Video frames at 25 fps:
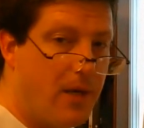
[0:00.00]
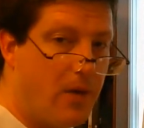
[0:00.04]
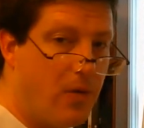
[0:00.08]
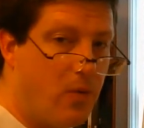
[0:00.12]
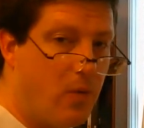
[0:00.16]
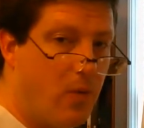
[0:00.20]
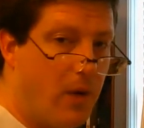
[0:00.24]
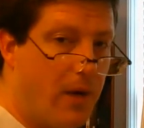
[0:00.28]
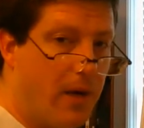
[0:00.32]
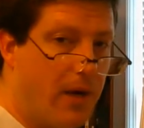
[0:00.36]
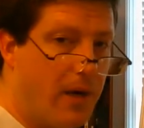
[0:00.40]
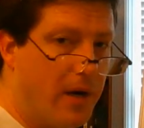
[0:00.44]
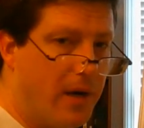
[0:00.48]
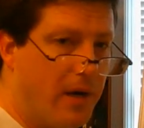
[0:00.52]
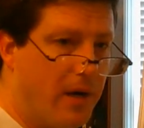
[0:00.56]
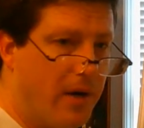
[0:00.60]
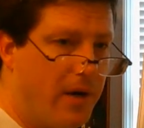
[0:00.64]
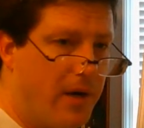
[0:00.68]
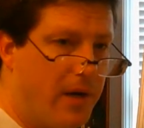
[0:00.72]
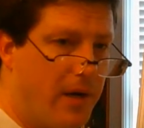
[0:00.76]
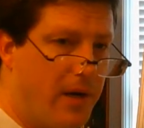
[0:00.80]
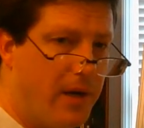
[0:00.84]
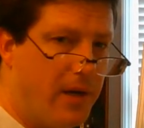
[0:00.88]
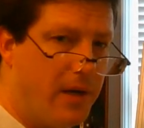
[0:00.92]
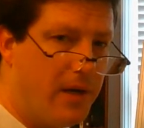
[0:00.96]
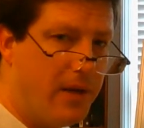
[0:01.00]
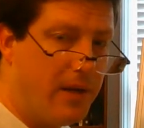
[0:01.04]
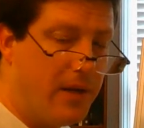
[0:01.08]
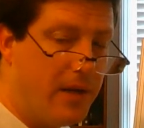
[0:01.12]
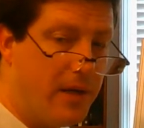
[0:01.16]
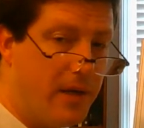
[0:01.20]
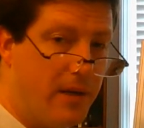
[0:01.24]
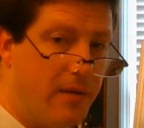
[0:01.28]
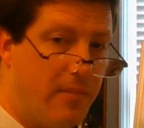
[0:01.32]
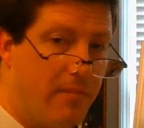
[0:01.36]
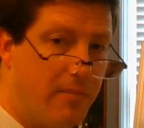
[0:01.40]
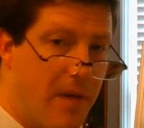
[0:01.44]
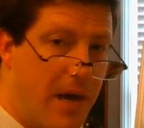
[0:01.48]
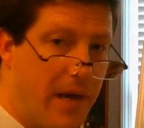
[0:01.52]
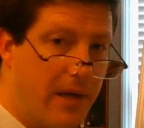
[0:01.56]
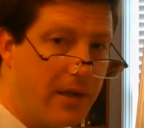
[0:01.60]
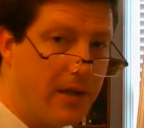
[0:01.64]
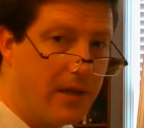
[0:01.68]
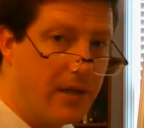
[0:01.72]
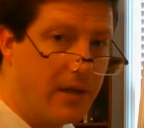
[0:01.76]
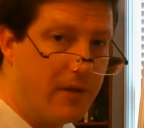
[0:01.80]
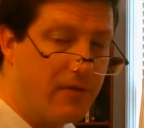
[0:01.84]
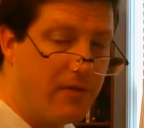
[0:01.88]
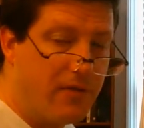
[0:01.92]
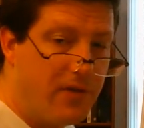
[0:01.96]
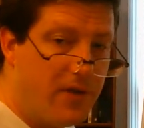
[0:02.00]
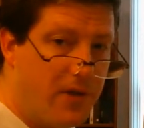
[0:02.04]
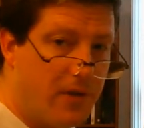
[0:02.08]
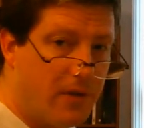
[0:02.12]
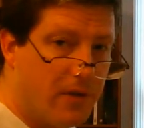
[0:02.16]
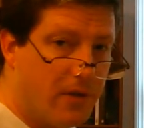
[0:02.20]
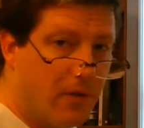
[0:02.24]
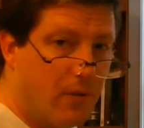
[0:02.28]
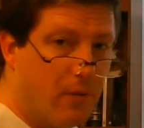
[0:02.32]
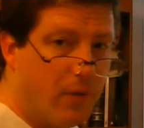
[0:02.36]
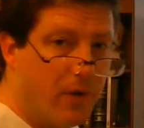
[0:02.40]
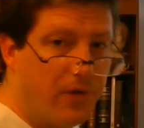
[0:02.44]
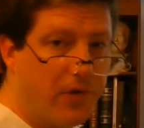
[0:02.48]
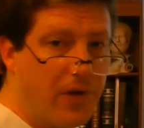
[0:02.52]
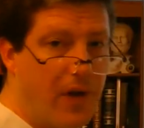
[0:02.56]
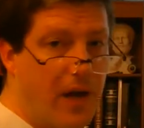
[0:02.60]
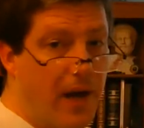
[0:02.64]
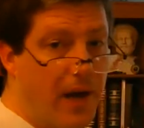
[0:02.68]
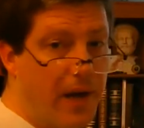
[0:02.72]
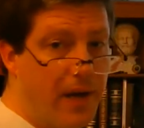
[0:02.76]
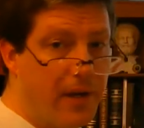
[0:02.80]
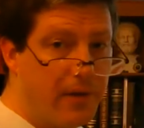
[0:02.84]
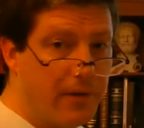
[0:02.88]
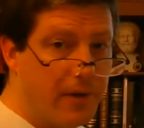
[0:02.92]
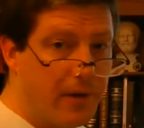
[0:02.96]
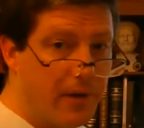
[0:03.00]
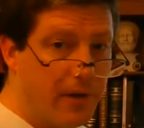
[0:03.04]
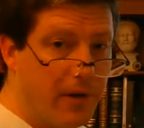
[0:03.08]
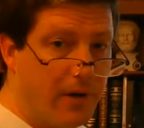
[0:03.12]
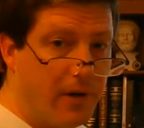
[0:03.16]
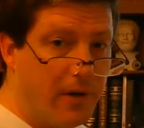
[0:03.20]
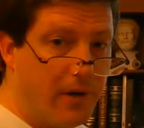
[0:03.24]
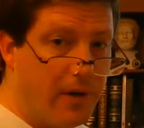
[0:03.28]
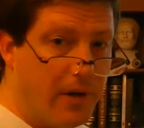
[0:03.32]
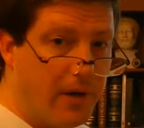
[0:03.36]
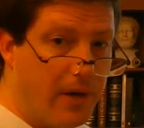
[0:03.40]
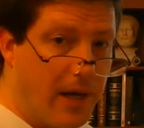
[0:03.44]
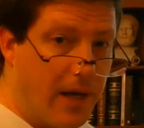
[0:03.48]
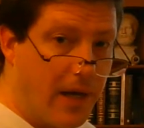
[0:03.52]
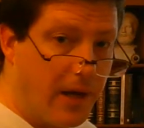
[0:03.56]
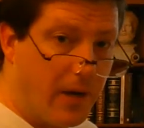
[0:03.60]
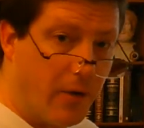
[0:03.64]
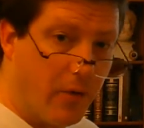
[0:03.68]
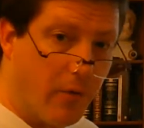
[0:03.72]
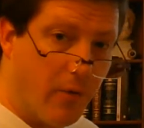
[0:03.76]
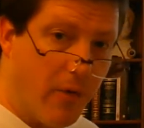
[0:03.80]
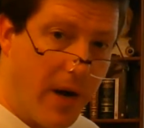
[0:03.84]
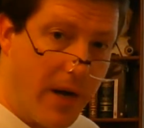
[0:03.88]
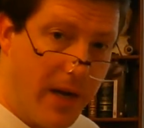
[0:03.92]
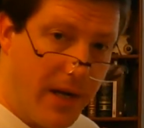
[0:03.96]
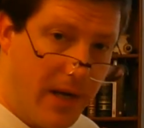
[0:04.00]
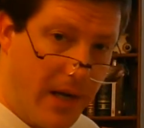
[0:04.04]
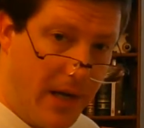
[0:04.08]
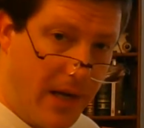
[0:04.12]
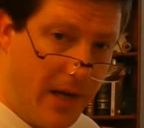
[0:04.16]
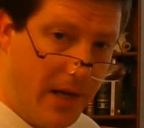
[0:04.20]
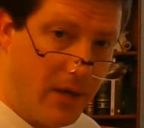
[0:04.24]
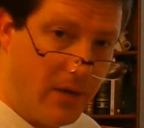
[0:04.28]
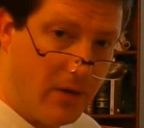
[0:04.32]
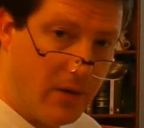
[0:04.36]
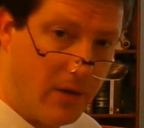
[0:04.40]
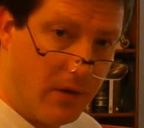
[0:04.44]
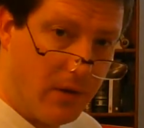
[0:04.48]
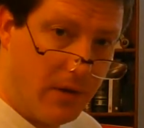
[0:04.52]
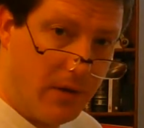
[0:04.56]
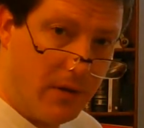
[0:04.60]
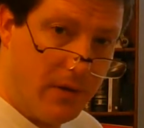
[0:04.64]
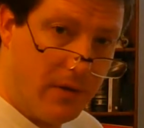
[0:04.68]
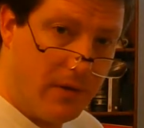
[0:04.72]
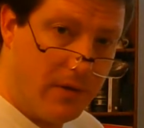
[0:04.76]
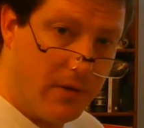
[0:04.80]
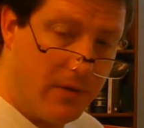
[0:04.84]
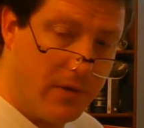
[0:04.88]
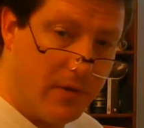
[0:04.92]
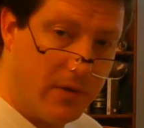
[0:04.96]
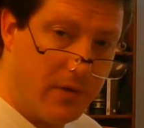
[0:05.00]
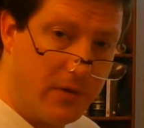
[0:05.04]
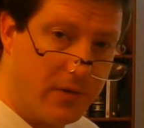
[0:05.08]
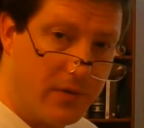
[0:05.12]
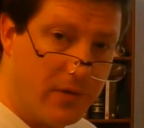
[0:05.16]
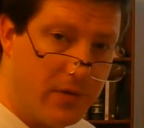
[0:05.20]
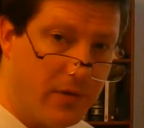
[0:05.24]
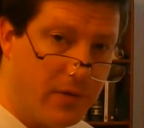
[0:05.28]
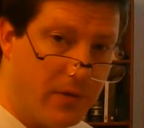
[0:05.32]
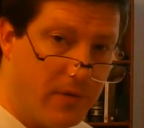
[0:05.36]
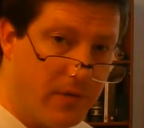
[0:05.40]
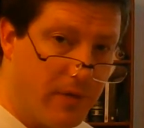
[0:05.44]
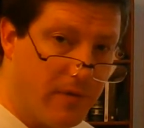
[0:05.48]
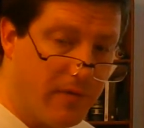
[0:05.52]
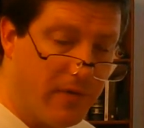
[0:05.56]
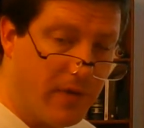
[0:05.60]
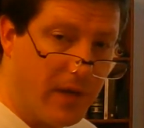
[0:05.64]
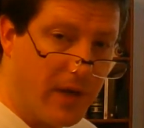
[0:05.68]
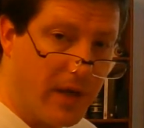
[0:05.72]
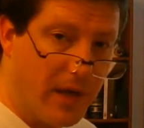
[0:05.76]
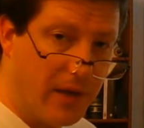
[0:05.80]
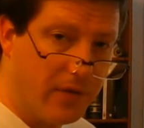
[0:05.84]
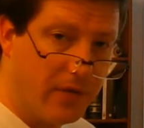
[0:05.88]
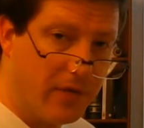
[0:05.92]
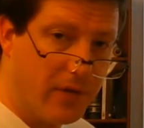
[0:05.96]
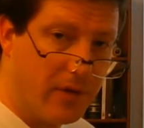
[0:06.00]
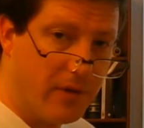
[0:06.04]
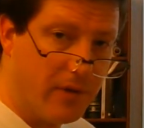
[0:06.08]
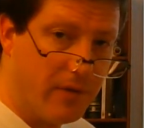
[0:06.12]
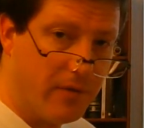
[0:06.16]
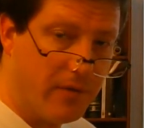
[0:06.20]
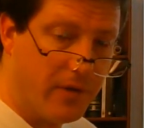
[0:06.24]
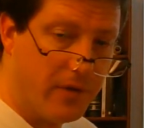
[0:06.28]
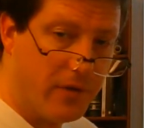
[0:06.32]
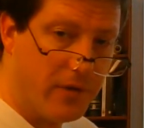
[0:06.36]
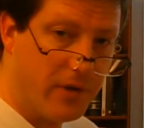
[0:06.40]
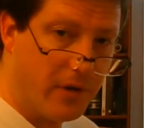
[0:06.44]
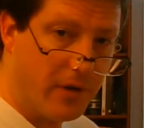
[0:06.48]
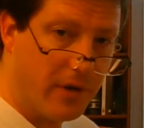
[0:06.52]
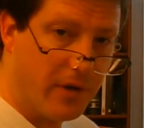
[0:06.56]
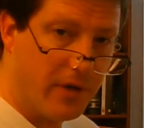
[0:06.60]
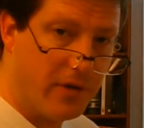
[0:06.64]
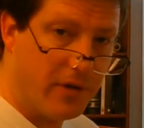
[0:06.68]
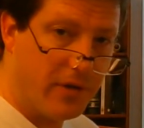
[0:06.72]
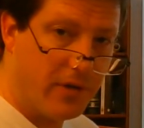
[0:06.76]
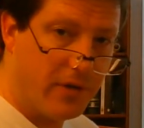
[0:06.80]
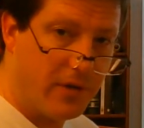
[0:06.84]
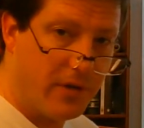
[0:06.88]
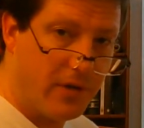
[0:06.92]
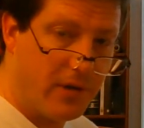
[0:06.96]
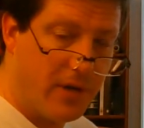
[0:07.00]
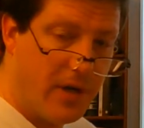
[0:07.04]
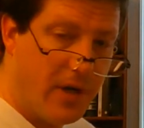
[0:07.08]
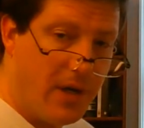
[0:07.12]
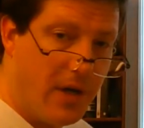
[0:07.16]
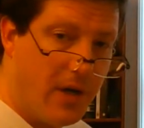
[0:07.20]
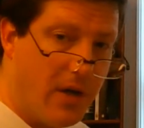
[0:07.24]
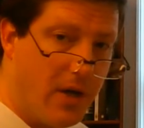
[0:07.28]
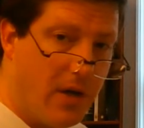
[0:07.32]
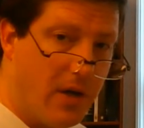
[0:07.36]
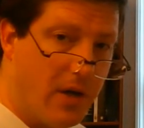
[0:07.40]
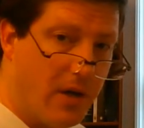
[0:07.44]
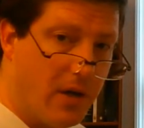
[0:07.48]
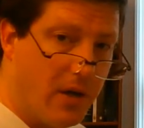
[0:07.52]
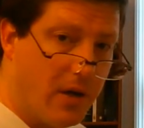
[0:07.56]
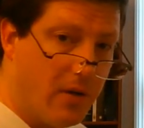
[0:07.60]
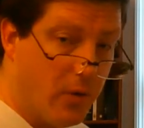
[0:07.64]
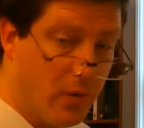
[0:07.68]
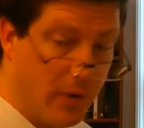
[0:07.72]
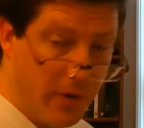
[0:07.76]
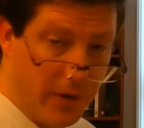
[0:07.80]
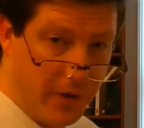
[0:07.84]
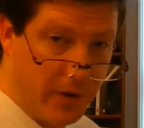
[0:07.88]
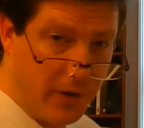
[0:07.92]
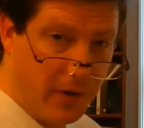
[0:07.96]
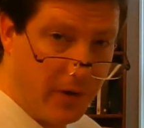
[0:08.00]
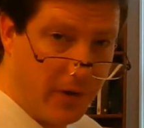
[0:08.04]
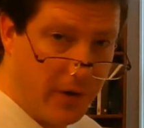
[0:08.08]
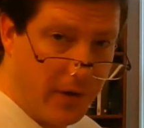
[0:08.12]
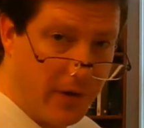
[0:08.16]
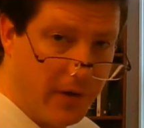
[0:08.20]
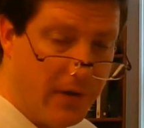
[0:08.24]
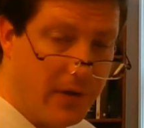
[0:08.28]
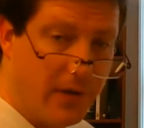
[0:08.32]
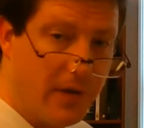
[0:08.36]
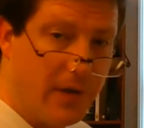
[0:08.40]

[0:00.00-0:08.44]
where the magnetic field was either at a right angle to the velocity of the charge or the current,